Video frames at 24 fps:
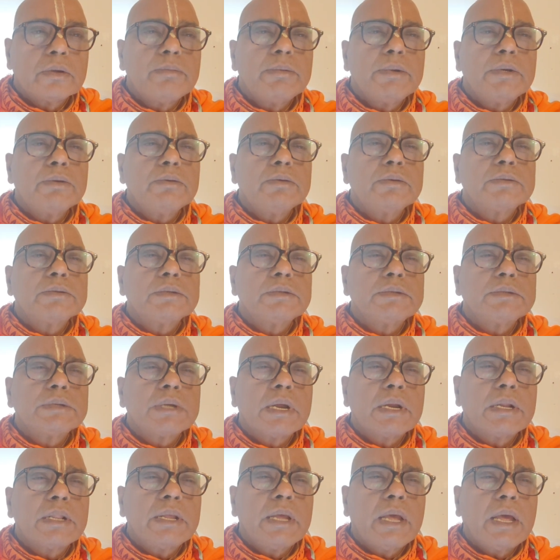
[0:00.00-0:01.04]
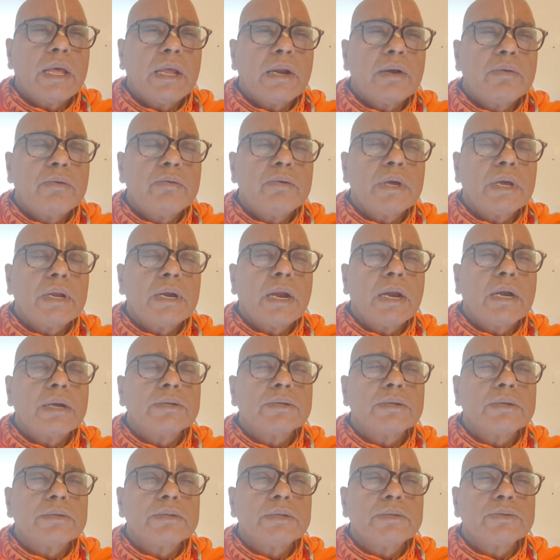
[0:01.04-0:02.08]
So many questions are there. Who can
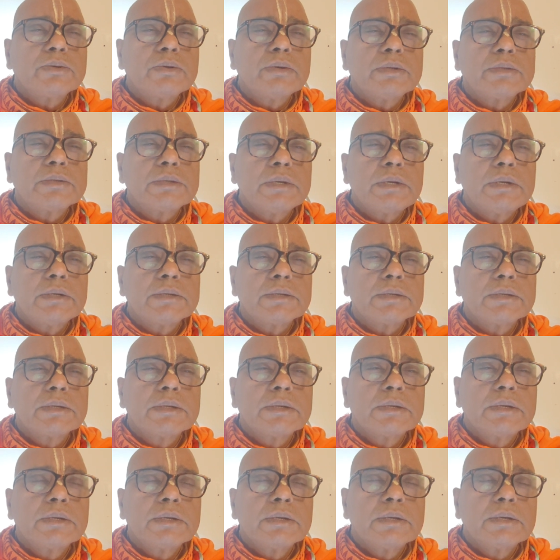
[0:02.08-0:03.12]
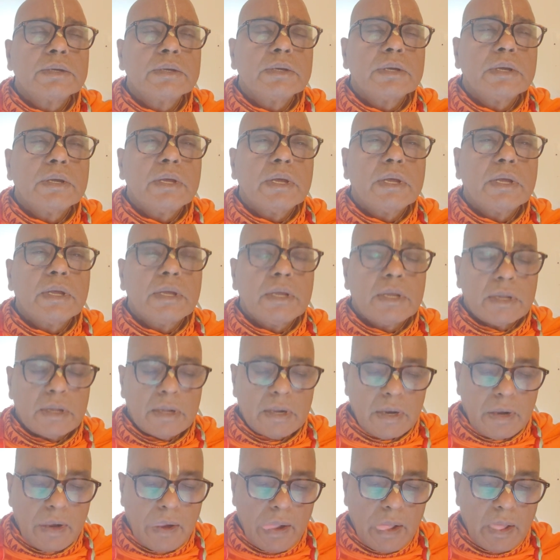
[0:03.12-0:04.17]
answer these questions? Dana
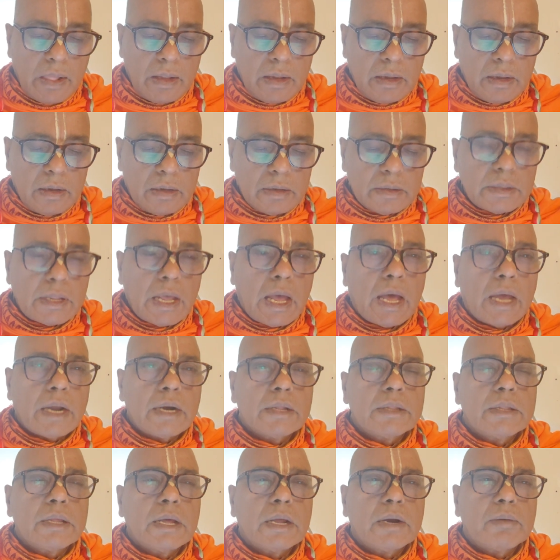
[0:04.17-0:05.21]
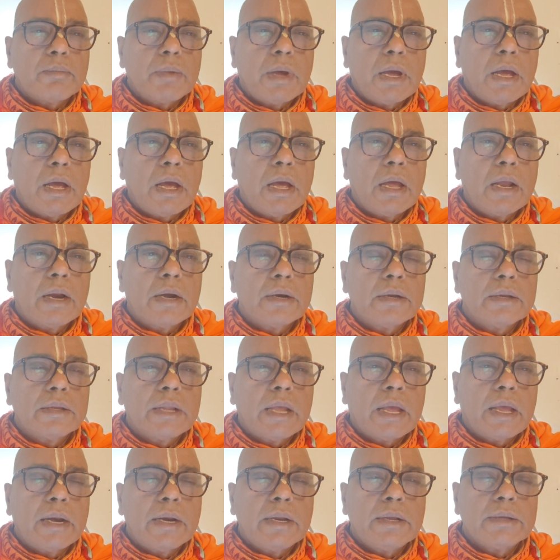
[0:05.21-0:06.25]
Dharman,
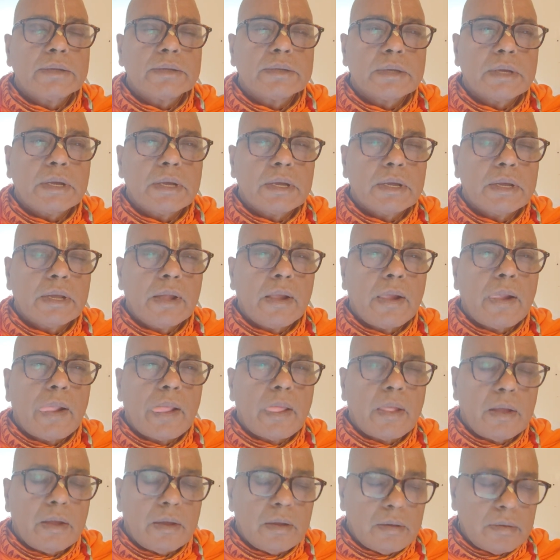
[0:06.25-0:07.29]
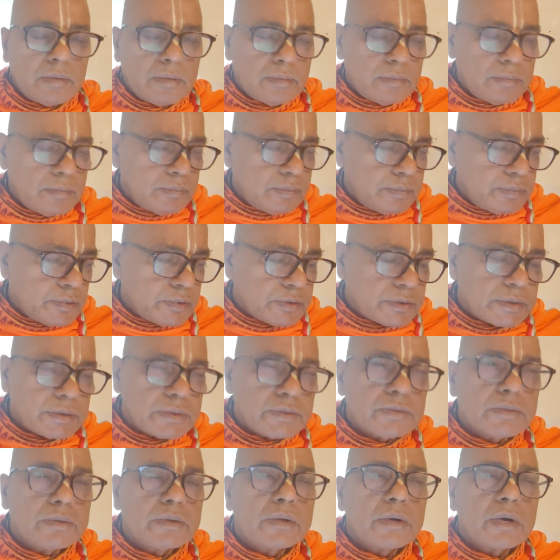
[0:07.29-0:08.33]
there is a
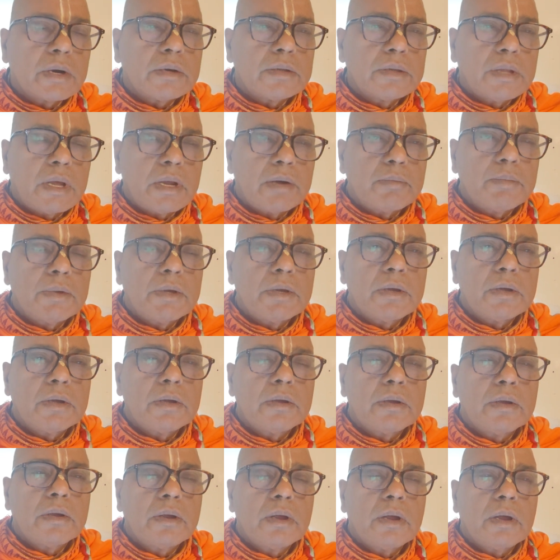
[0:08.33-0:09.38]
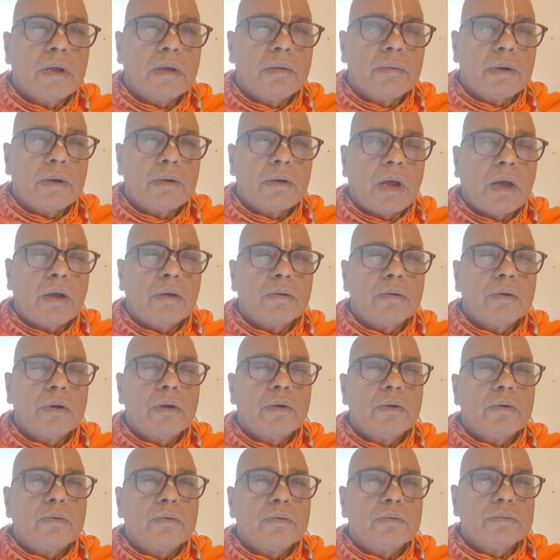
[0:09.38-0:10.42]
procedure or dharma about how
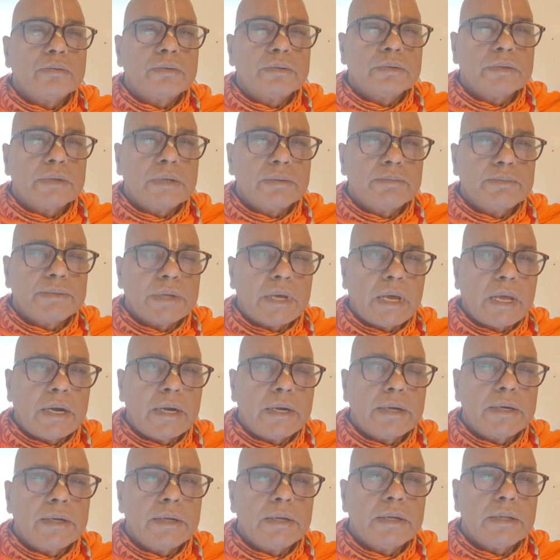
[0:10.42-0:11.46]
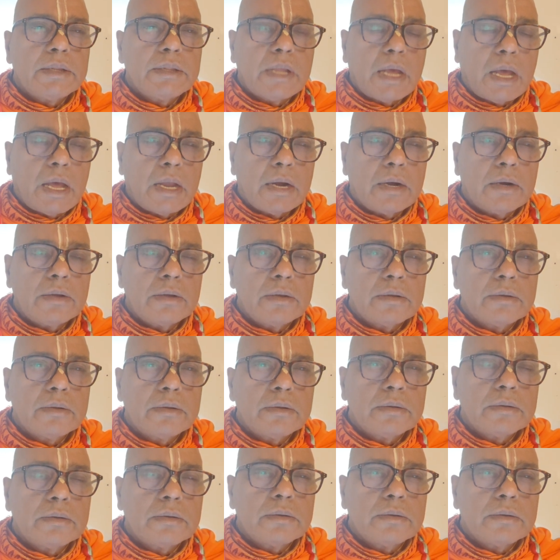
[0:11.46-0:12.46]
to give charity, Dana.